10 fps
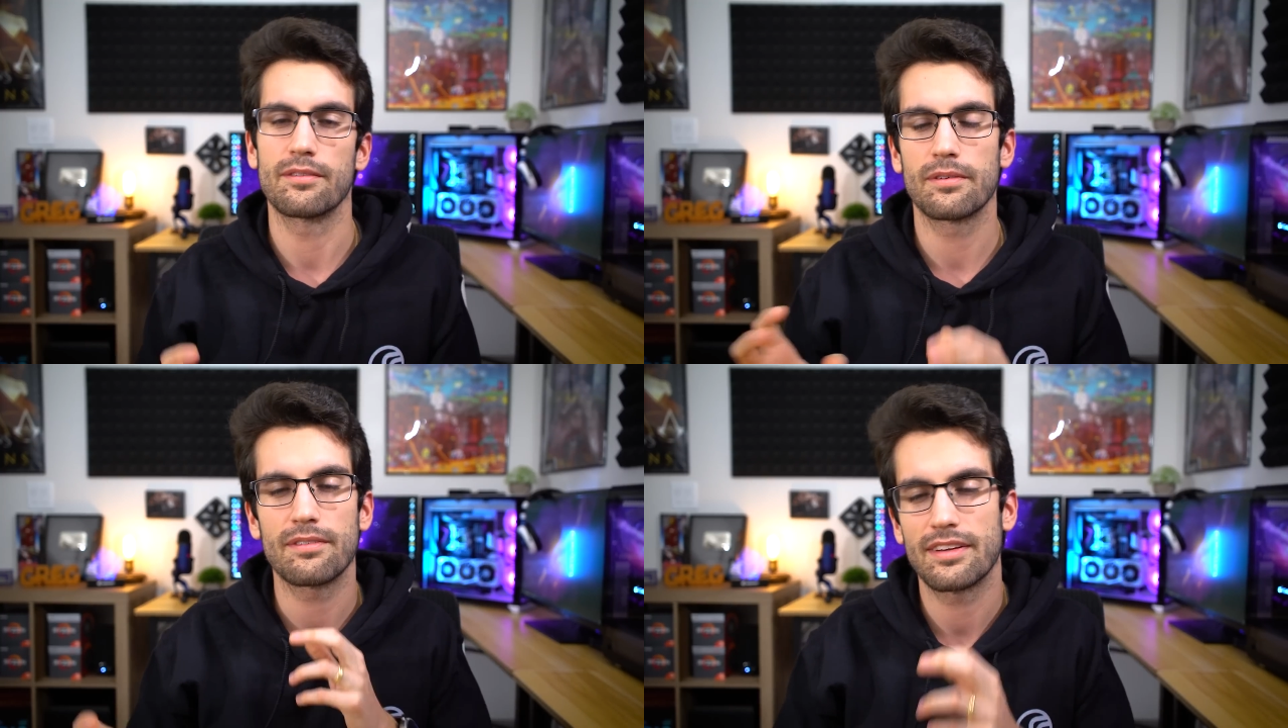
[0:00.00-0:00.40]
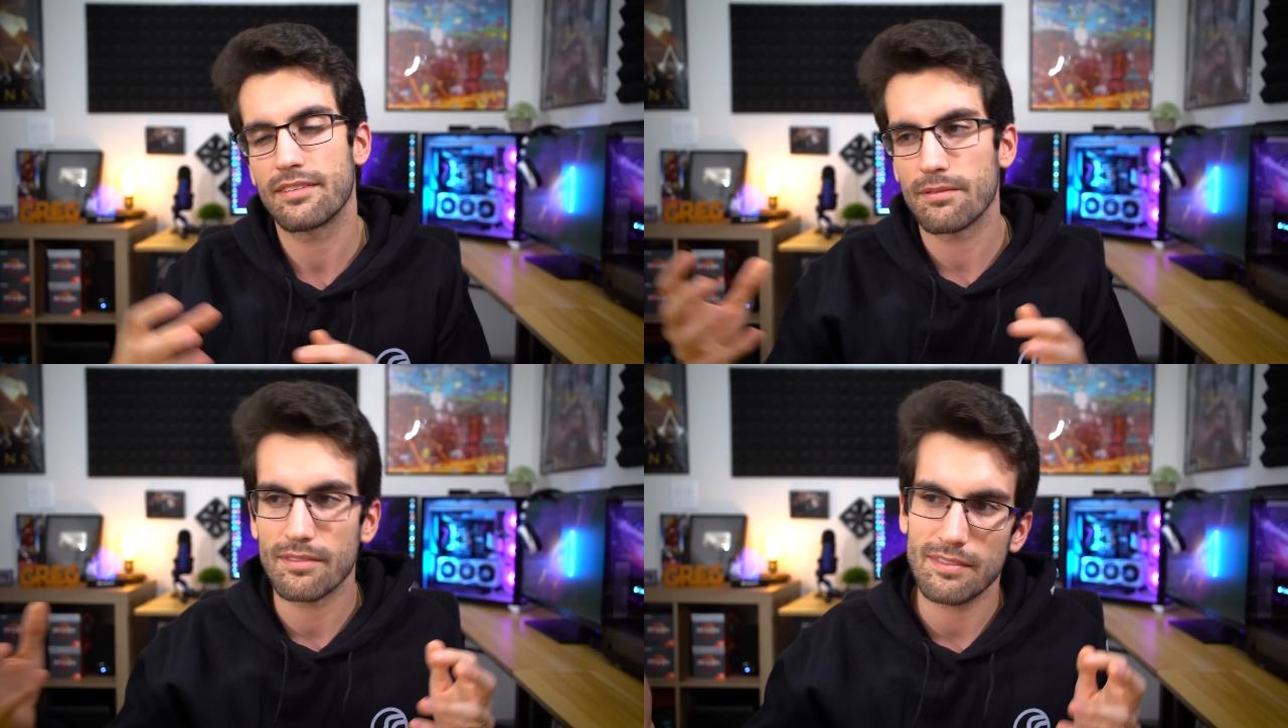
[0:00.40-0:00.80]
It,
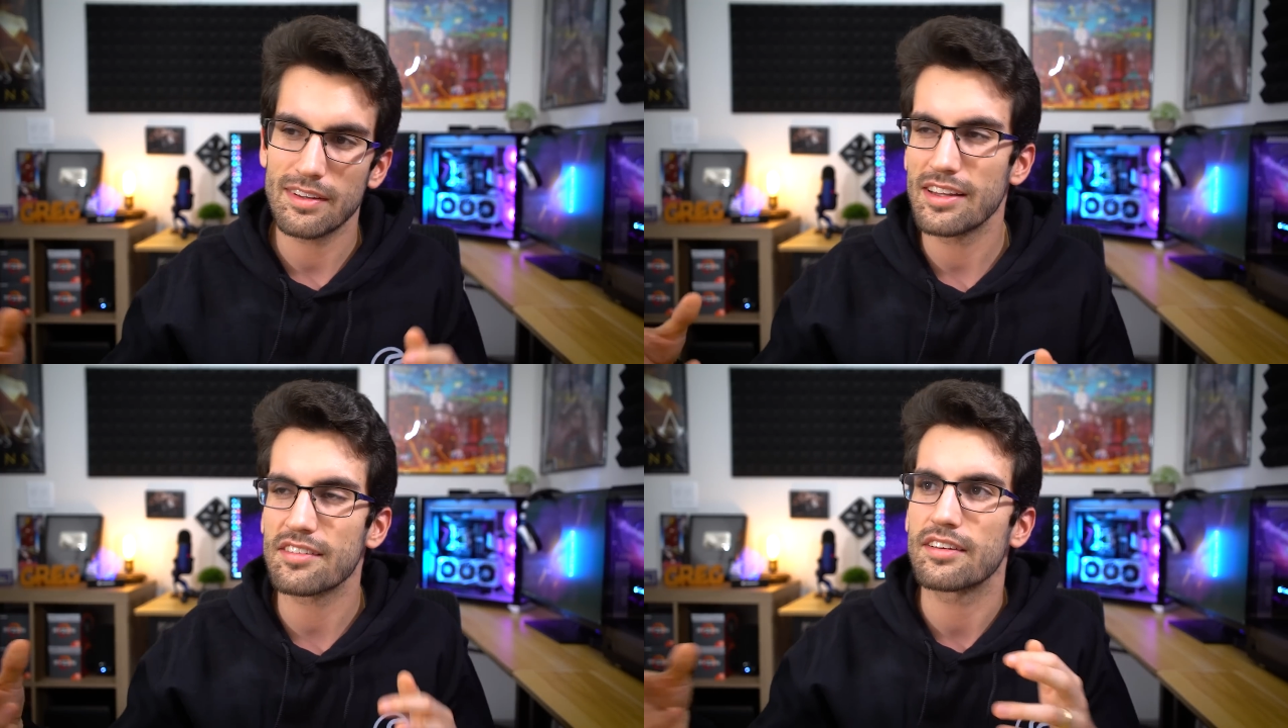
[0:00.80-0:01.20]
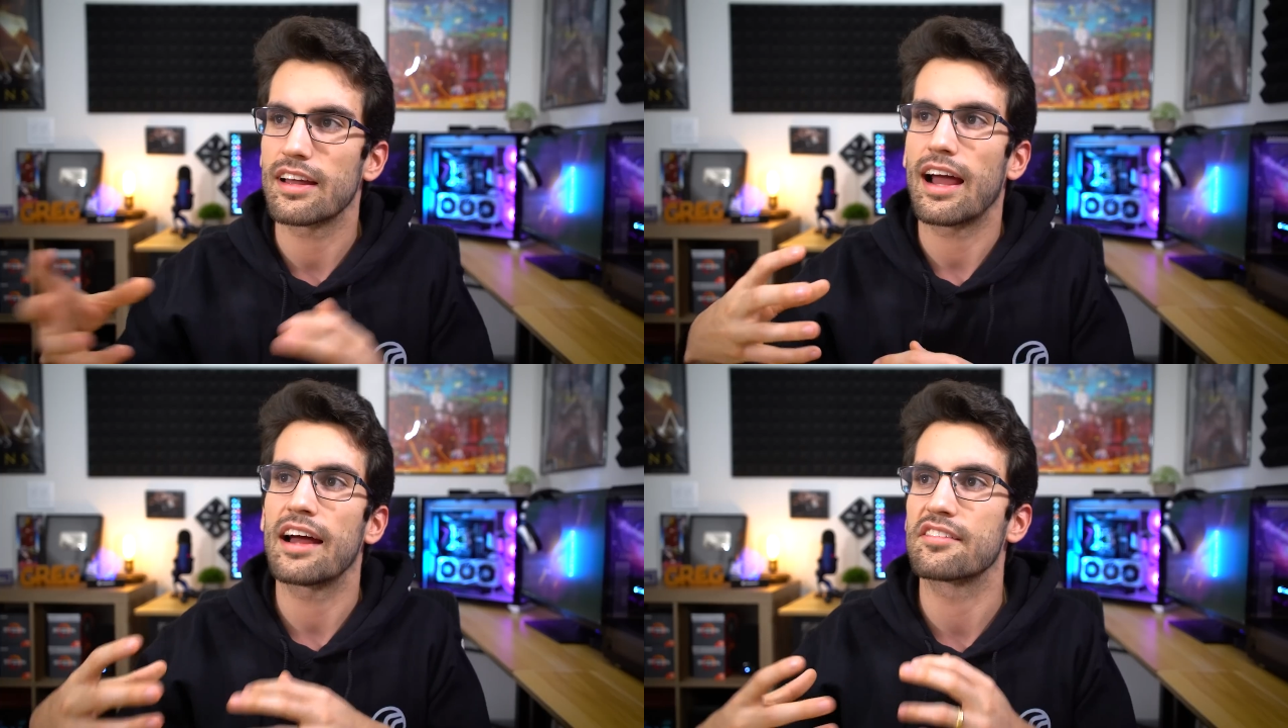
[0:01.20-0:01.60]
it isn't
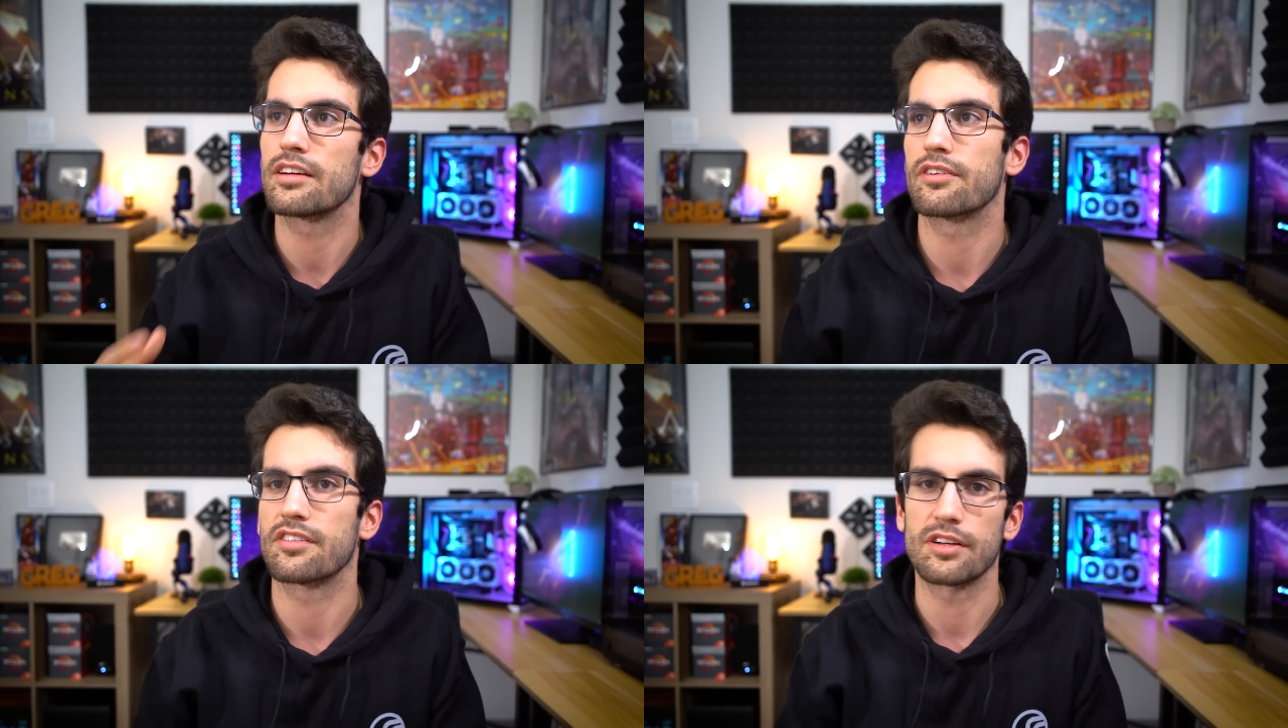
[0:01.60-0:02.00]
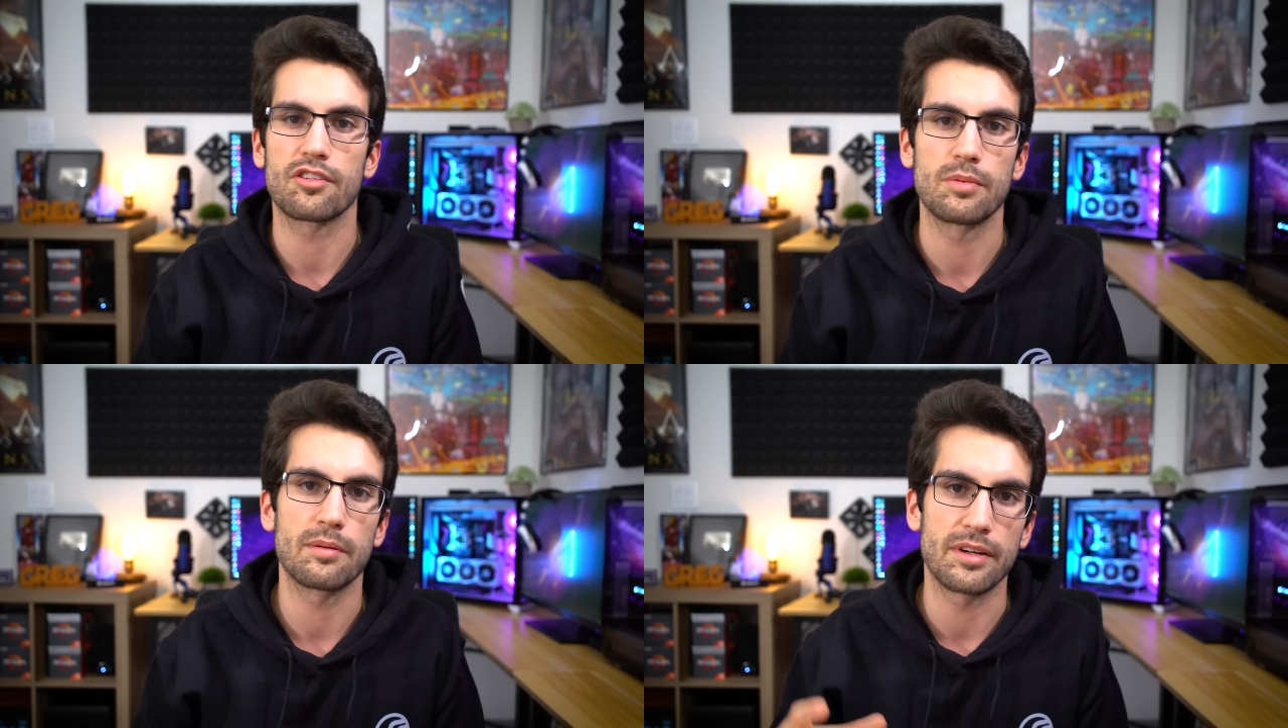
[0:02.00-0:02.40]
as different as it
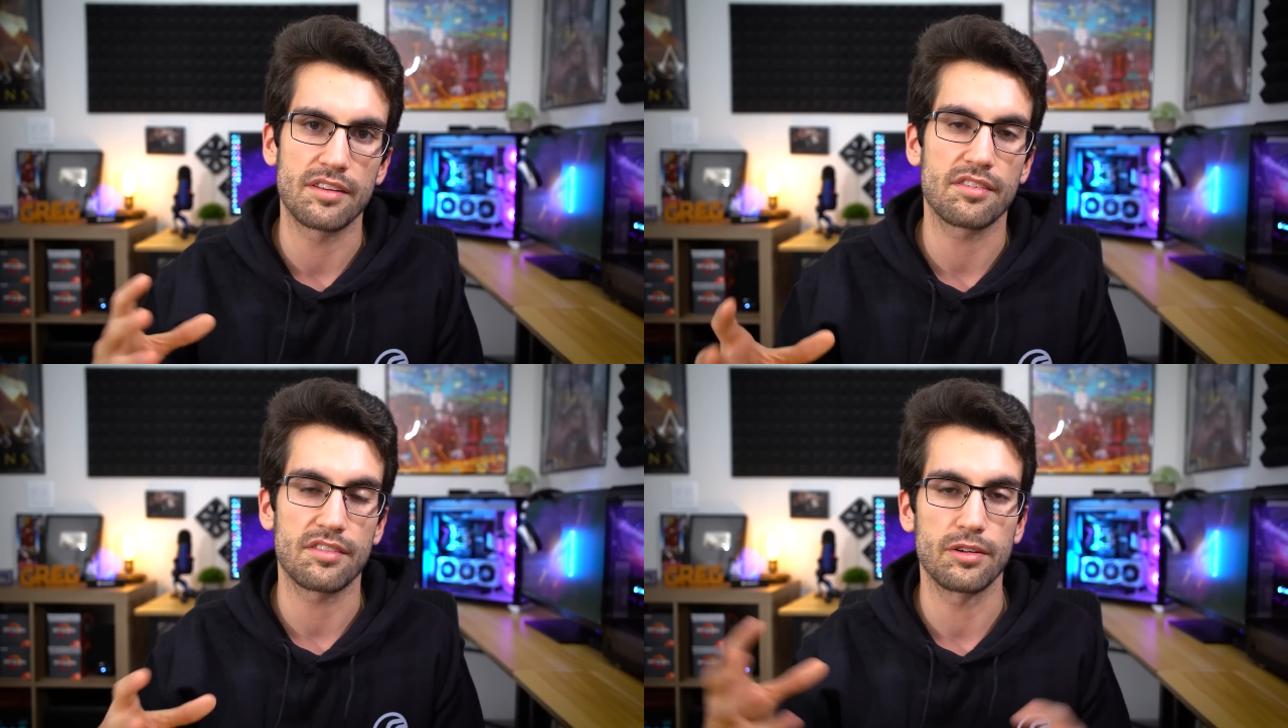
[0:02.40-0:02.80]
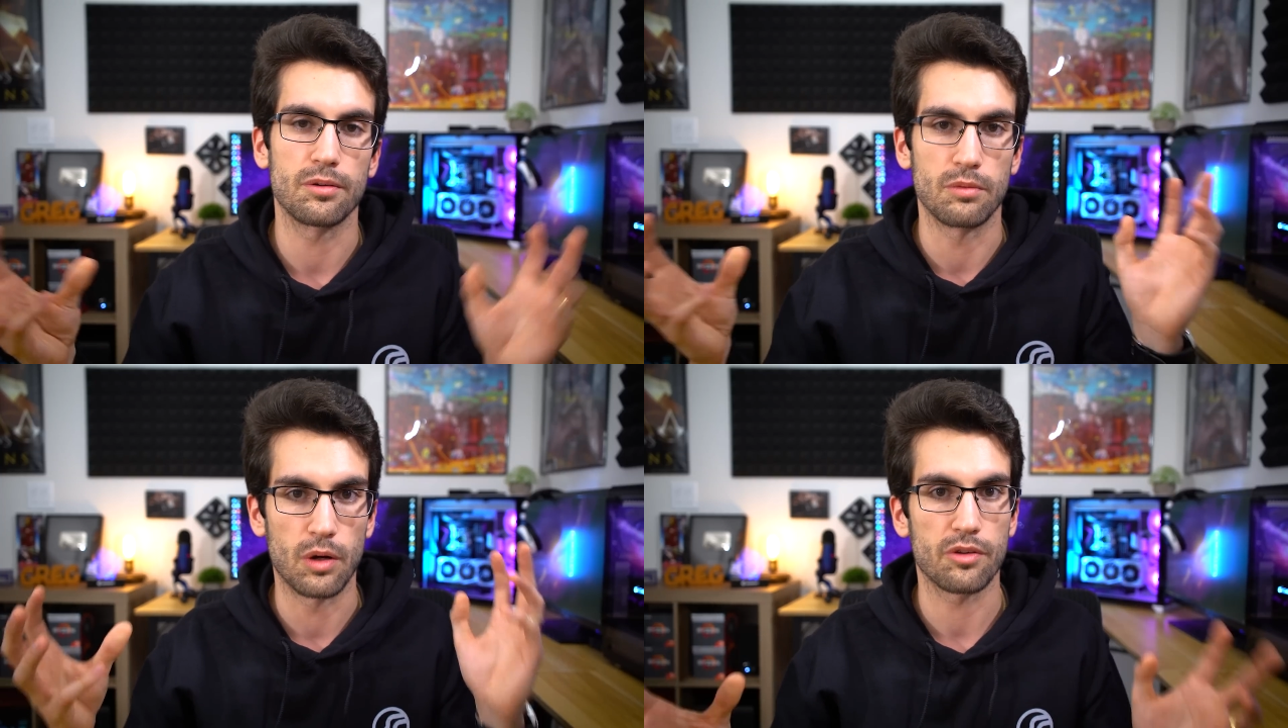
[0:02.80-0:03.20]
used to be, but it's
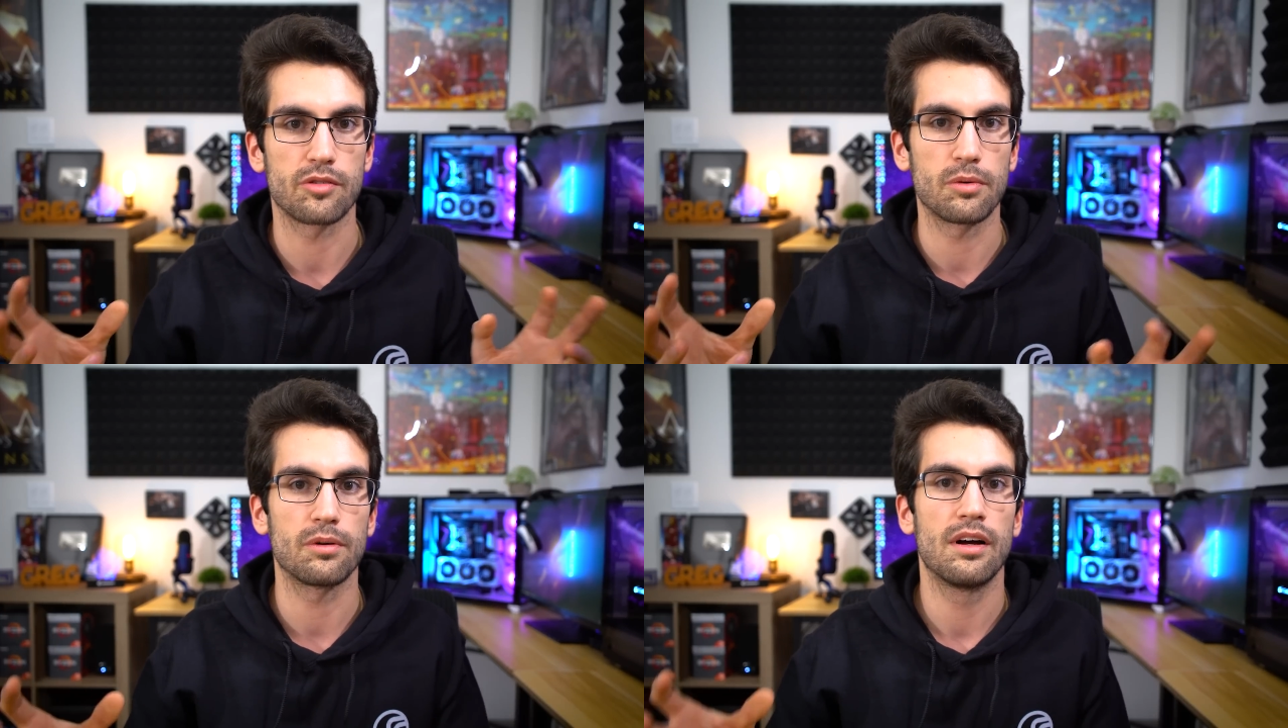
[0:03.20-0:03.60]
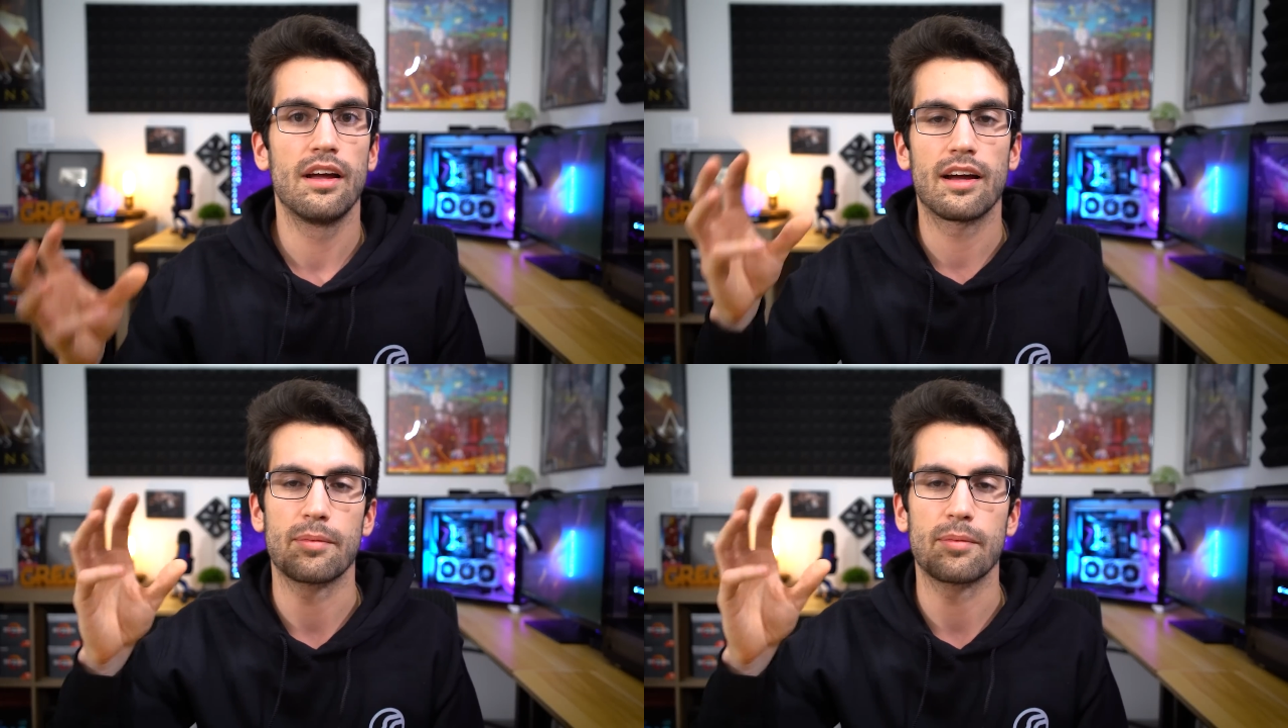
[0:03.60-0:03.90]
still noticeable.